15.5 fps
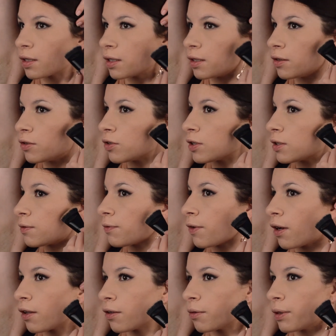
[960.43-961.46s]
and just
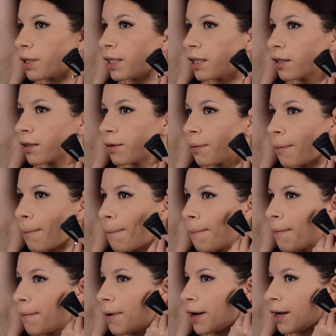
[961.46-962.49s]
following
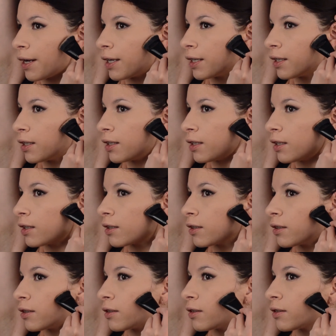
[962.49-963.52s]
my
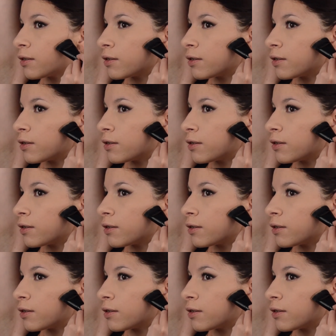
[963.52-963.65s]
ear.